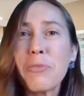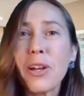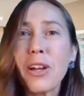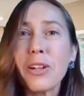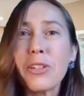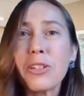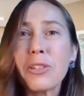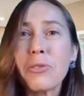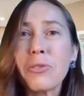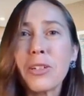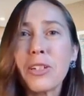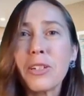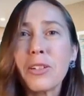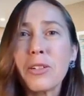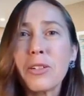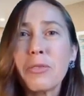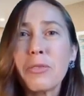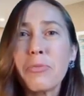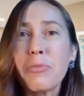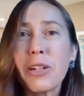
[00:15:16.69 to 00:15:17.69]
but I also want
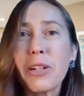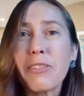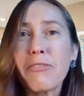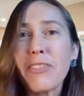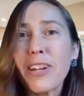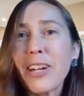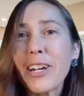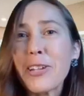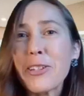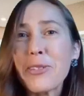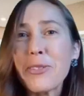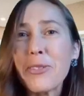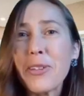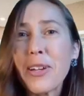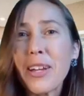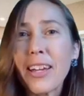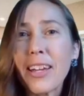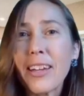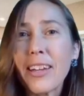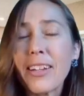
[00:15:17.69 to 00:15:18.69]
to bring value
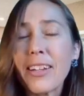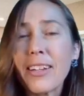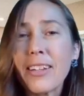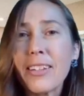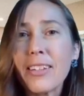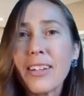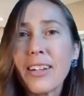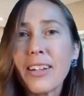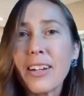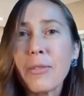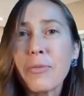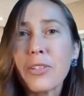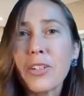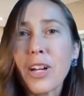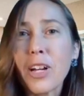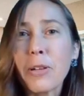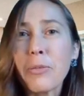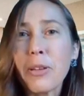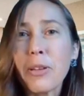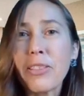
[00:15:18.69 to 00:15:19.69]
and
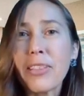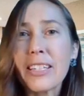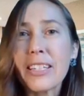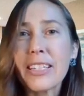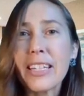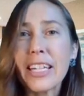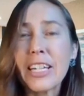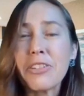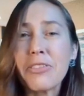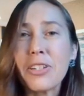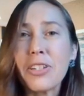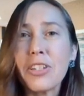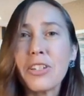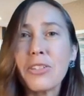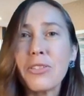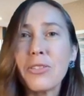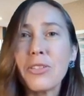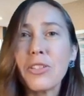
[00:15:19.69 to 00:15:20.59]
talk about things that interest you.